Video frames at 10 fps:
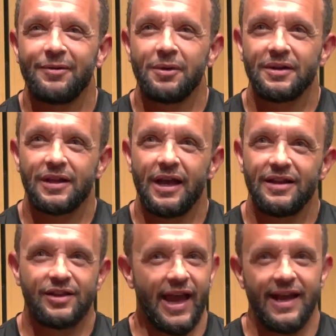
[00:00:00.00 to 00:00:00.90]
Well,
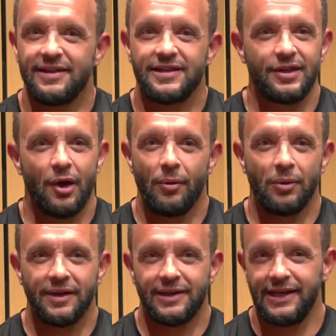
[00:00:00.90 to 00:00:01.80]
Jez, you know, I want
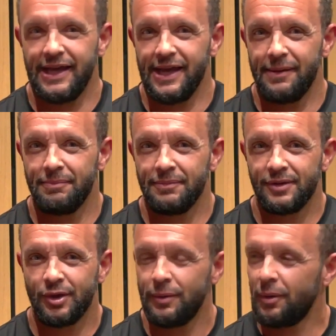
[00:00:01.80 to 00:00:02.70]
to see him
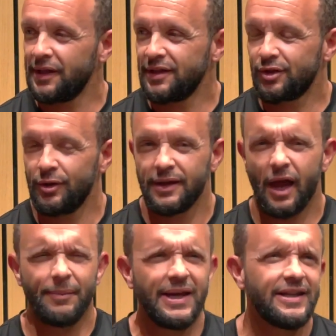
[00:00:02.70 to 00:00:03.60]
doing what he's doing. I
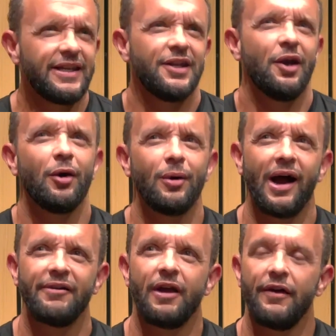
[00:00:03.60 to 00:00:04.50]
mean, you know,
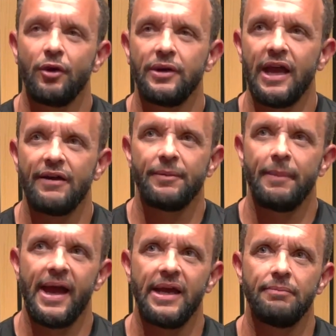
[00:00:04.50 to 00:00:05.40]
I've only ever
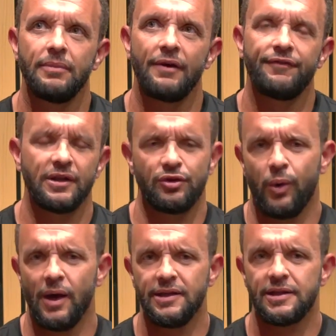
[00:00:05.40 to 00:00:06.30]
met him, I think,
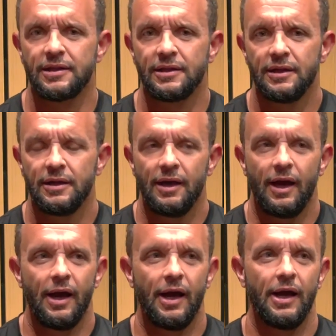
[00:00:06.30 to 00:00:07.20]
twice.
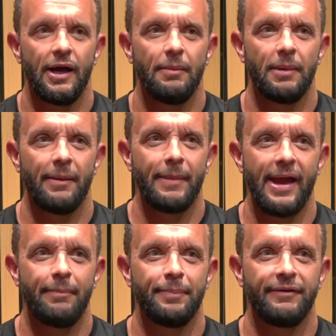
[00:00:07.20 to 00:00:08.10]
I met
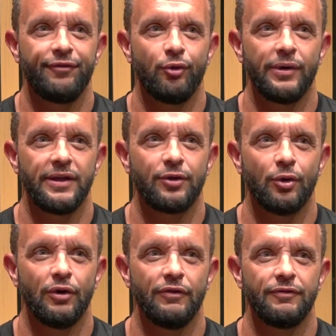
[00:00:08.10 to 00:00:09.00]
him
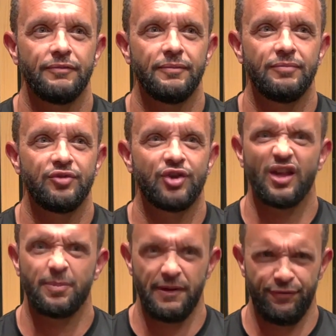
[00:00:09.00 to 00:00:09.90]

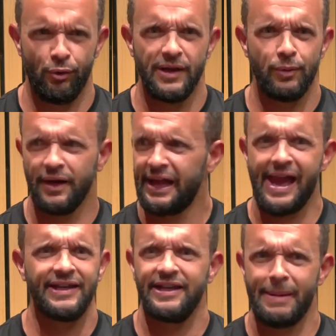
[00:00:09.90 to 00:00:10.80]
just before he won
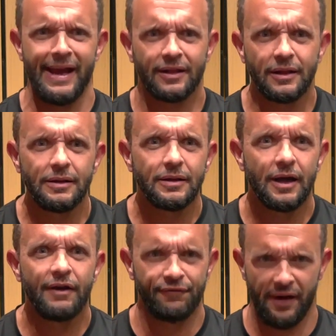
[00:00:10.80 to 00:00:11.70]
any medal
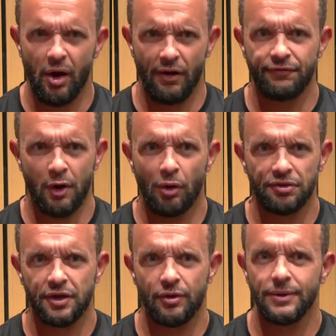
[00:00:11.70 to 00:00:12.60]
of
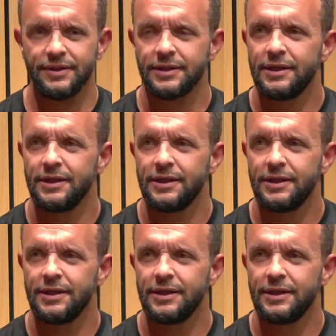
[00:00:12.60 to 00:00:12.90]
consequence.